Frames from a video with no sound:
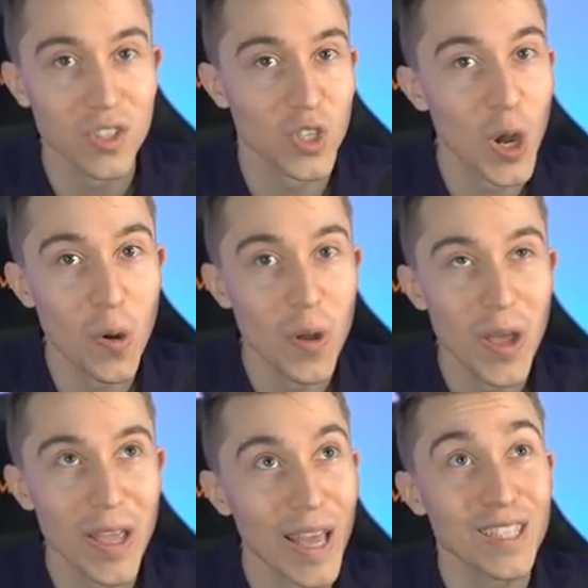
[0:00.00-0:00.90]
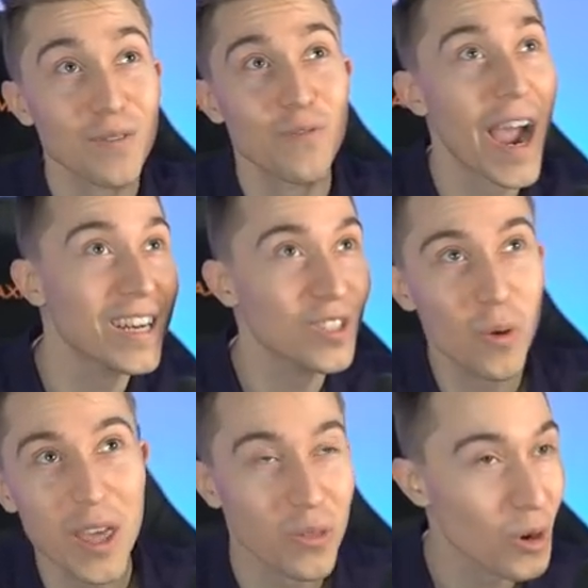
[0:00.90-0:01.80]
So he has to find his
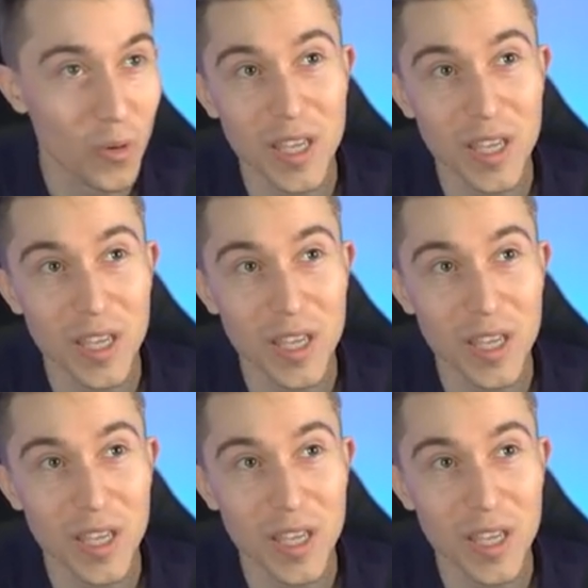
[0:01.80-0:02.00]
way through.